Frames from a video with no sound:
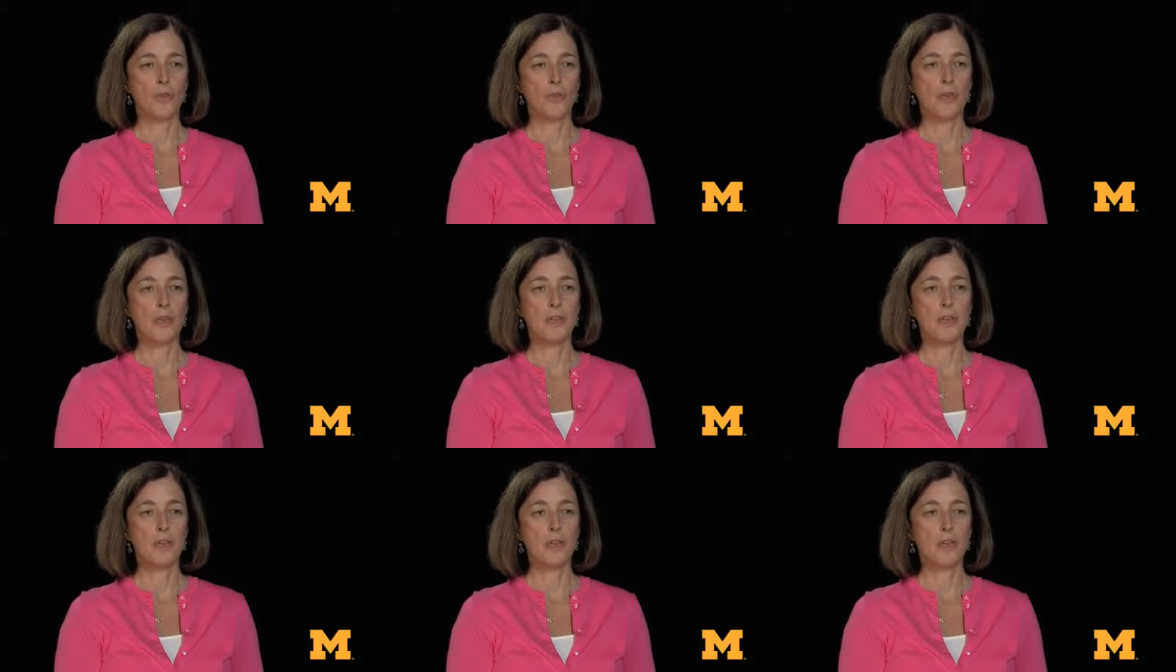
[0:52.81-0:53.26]

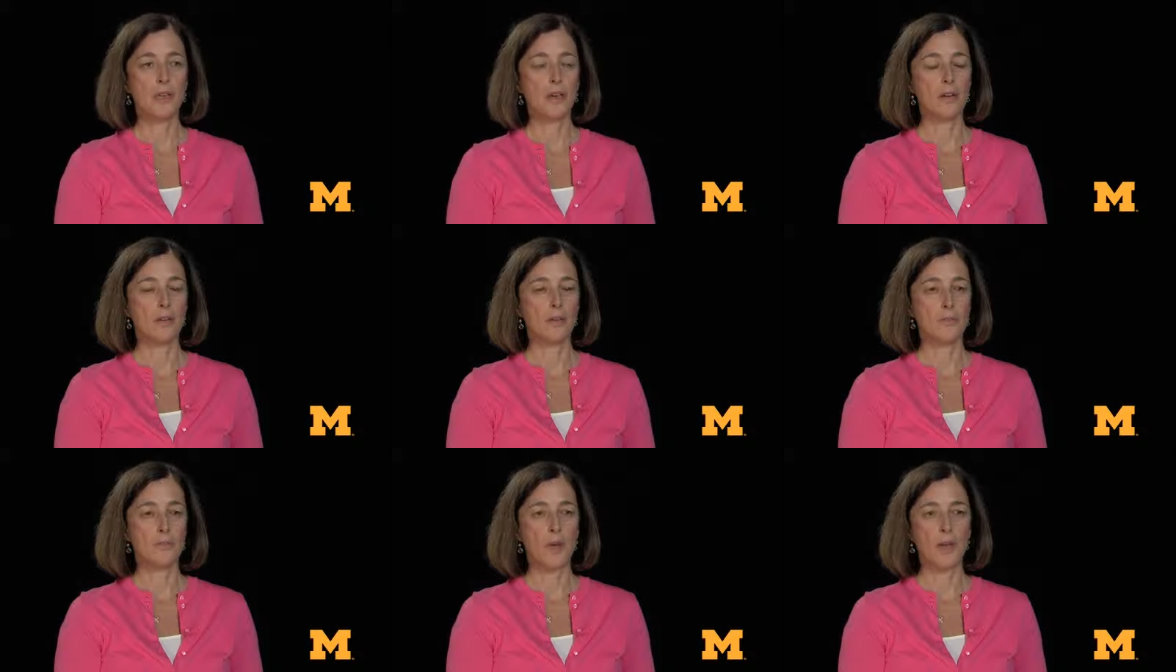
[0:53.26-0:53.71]
So we take
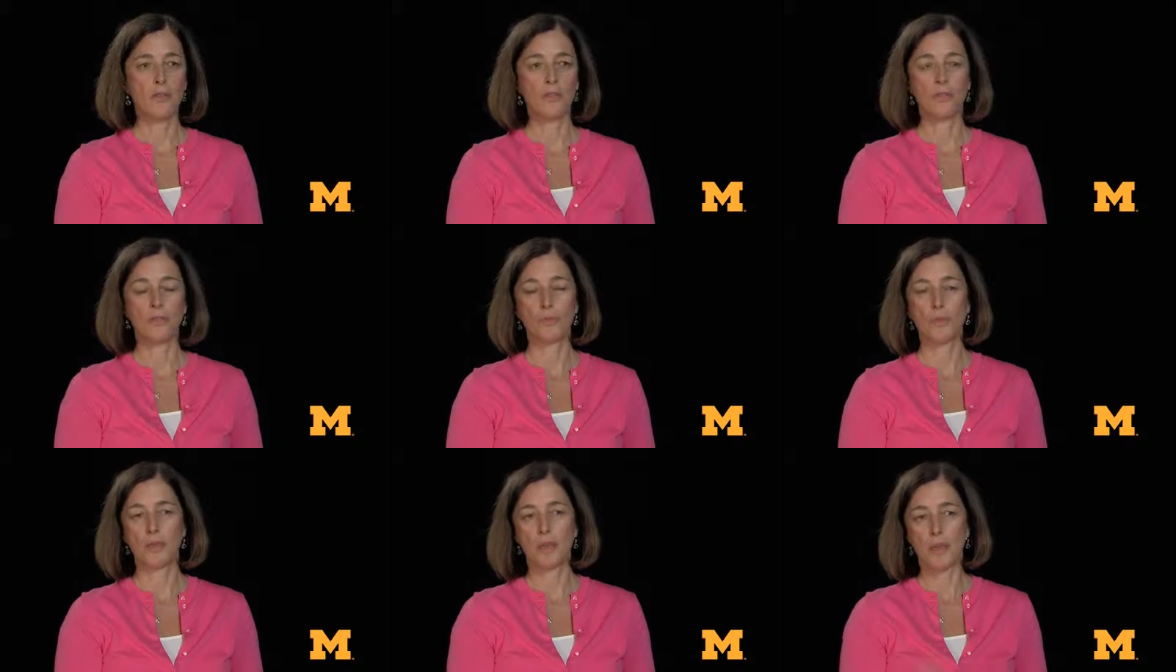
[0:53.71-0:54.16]
care of
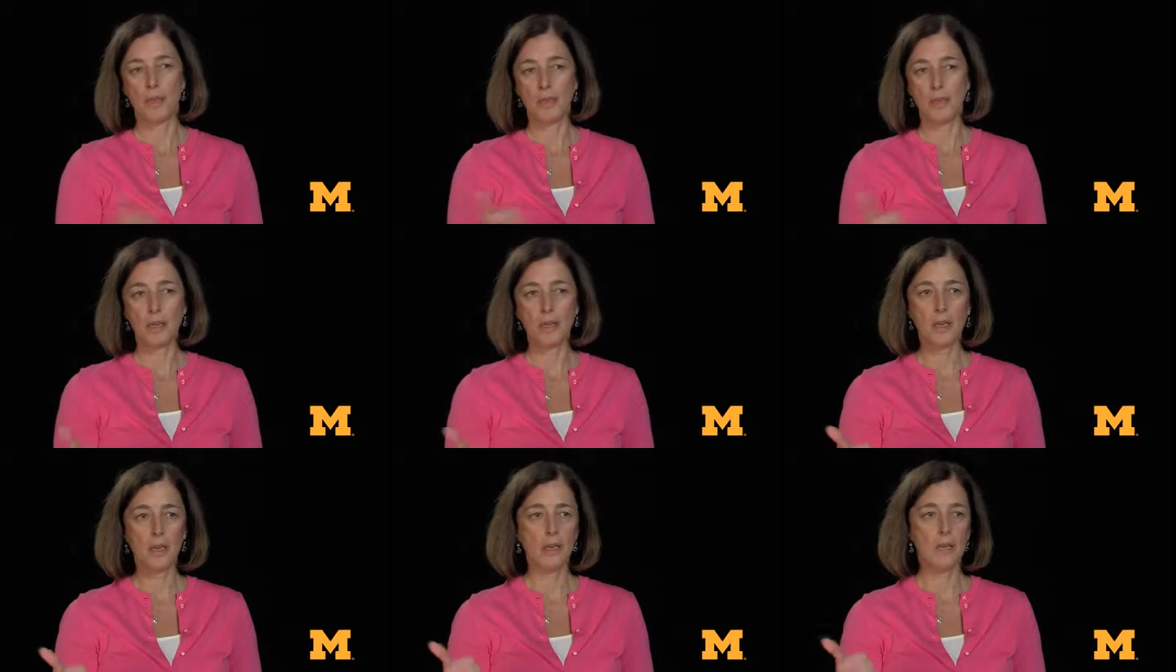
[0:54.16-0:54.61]
patients with
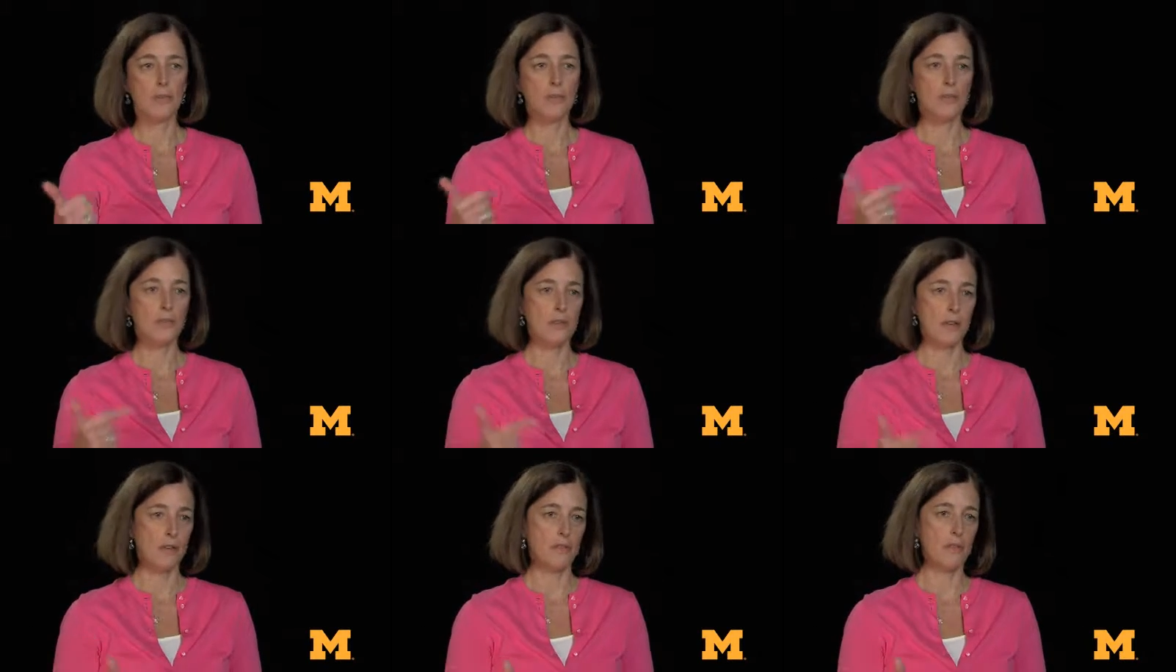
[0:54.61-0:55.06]
kidney
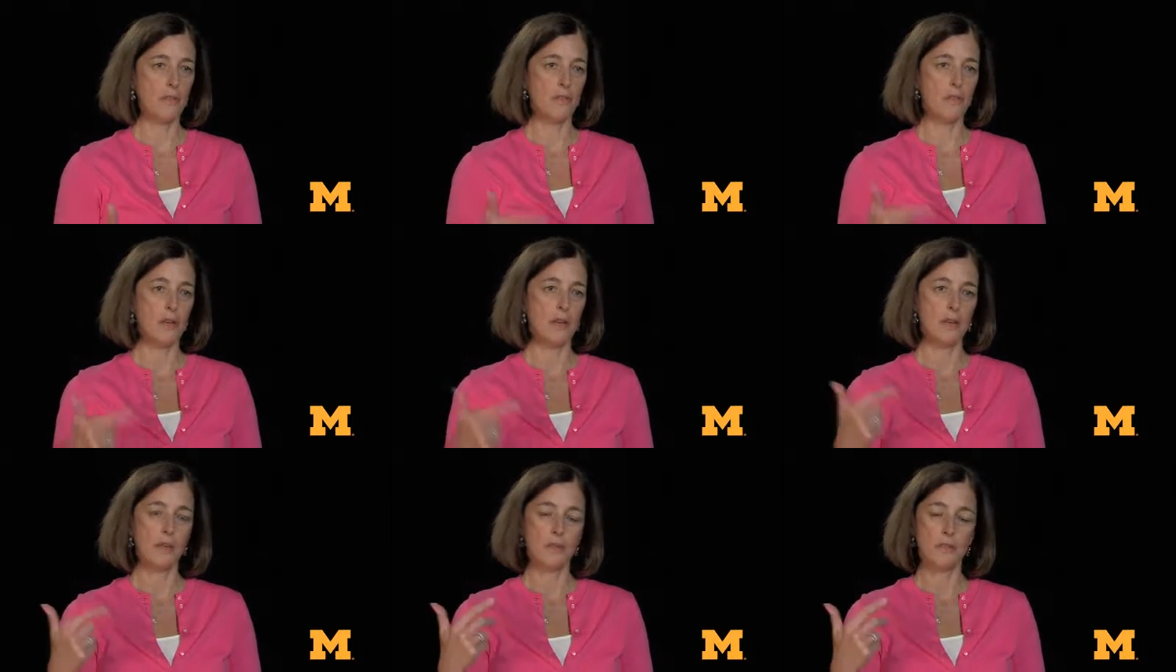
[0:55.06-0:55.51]
cancer,
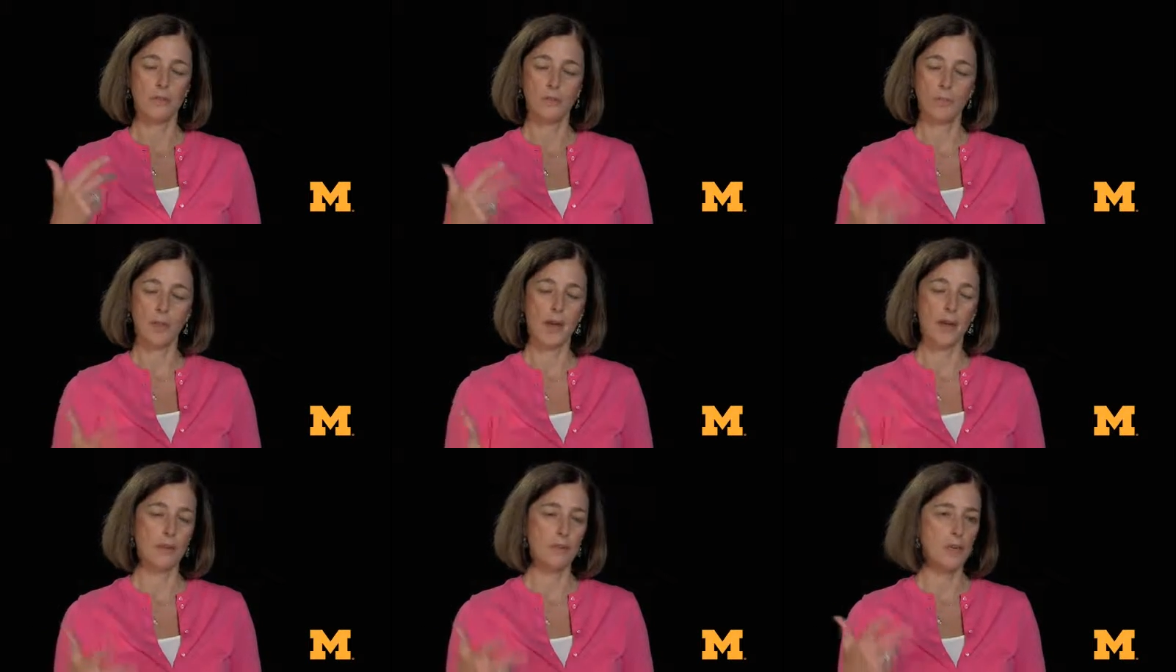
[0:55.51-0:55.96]
testis
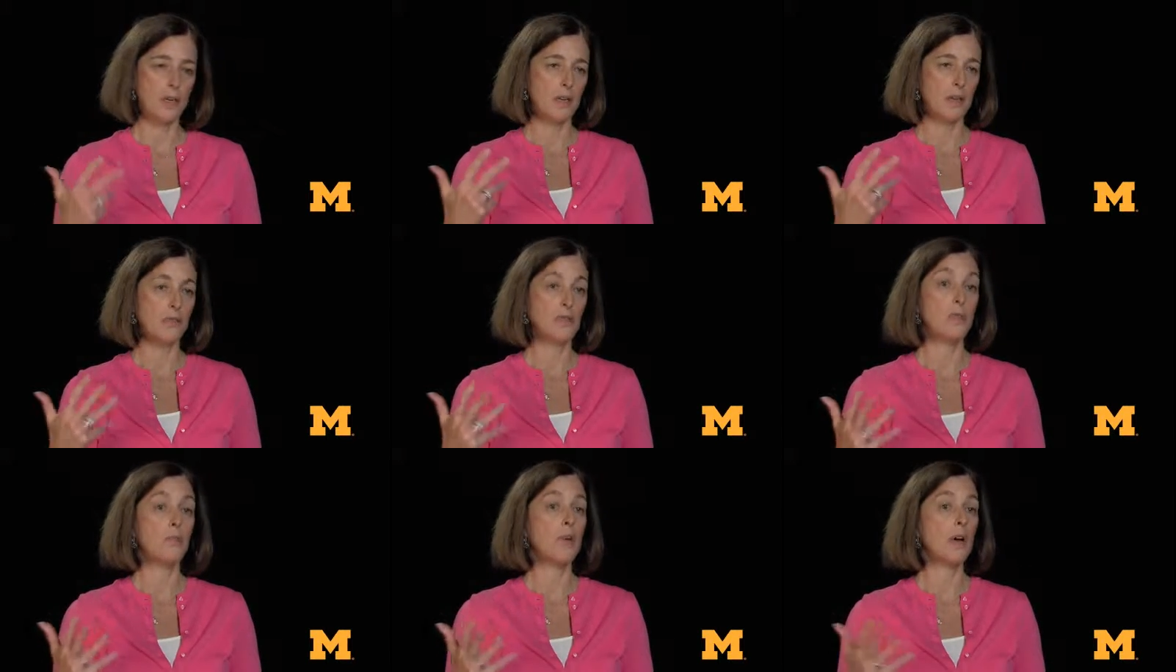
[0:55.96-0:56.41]
cancer, bladder
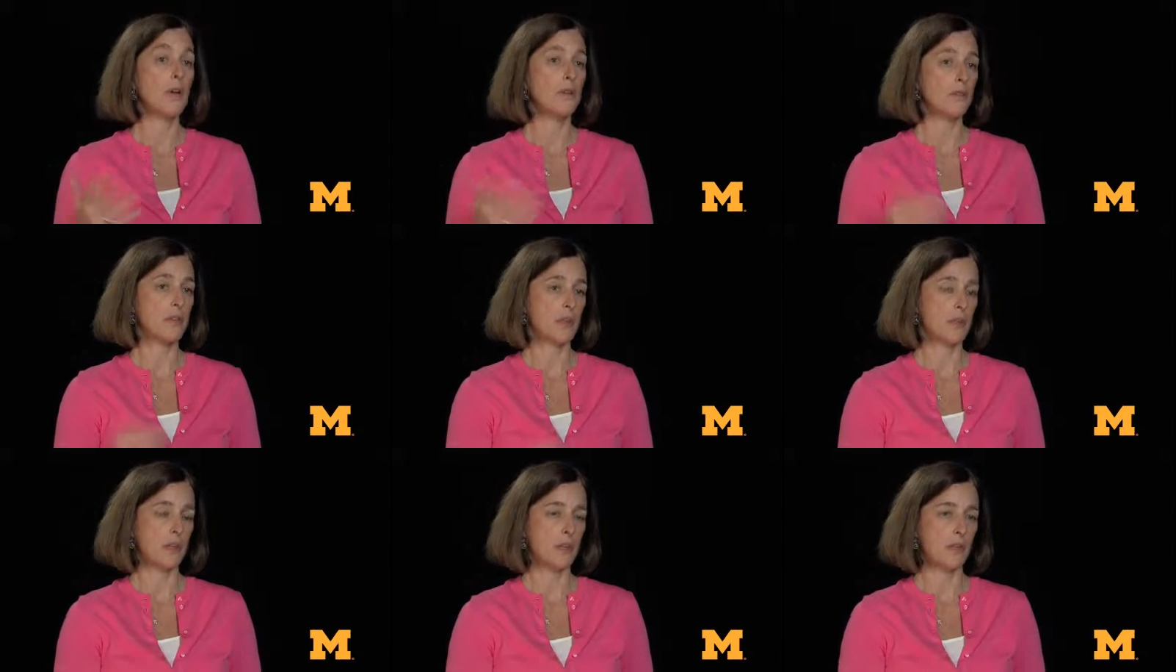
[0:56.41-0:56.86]
cancer, and
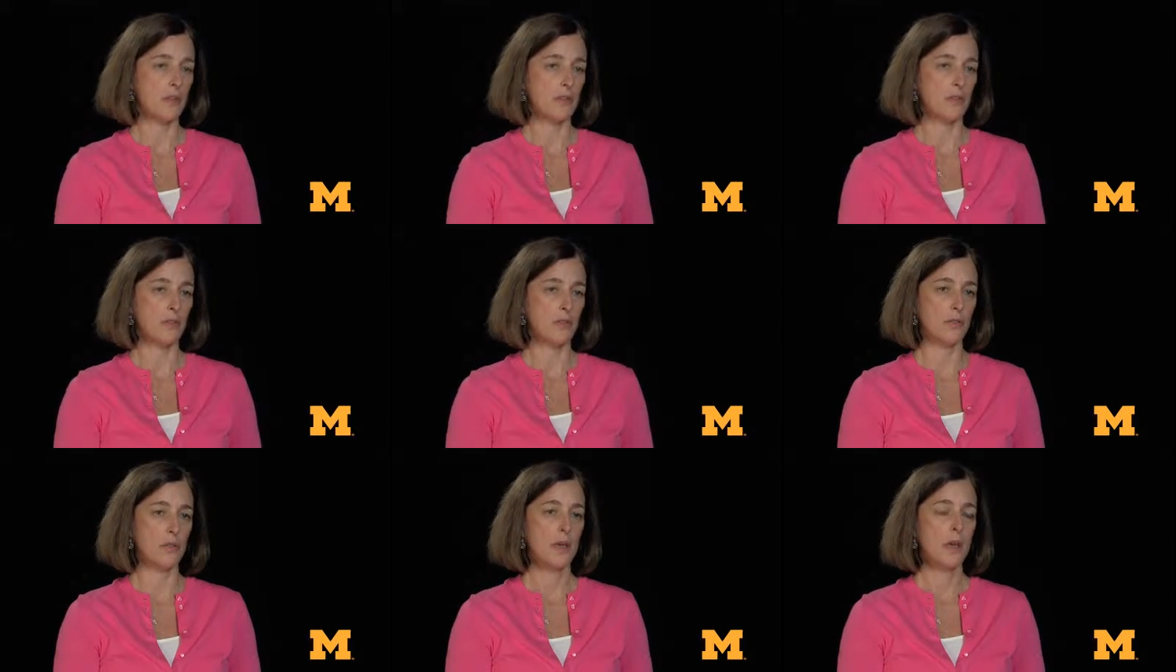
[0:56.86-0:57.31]
prostate
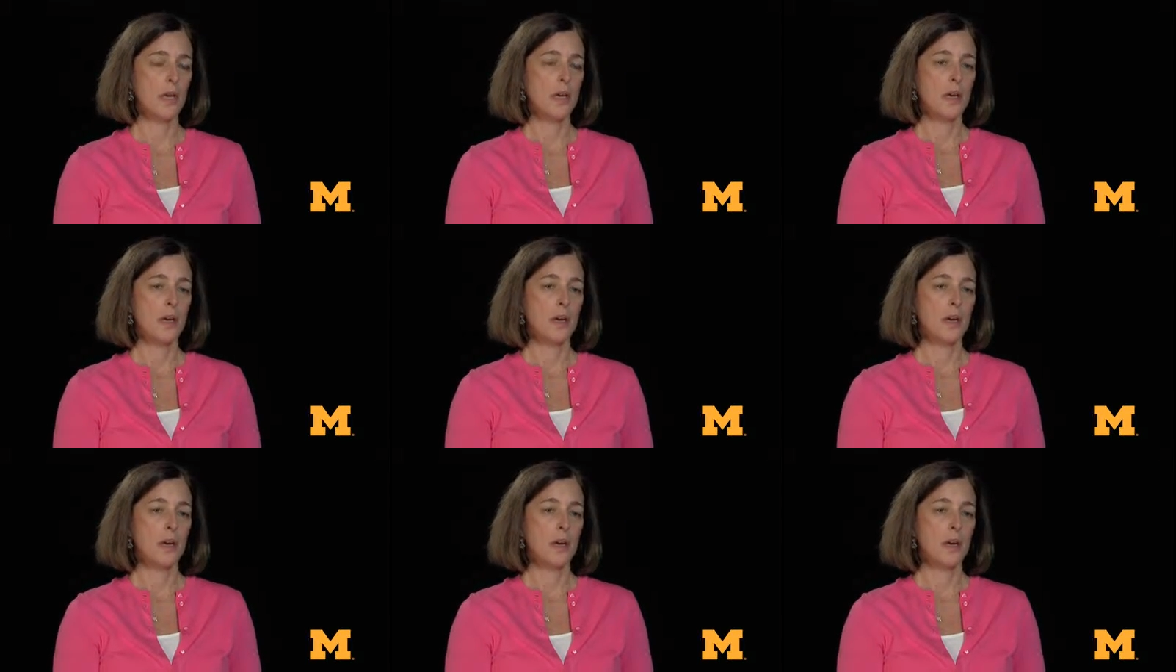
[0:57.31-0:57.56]
cancer.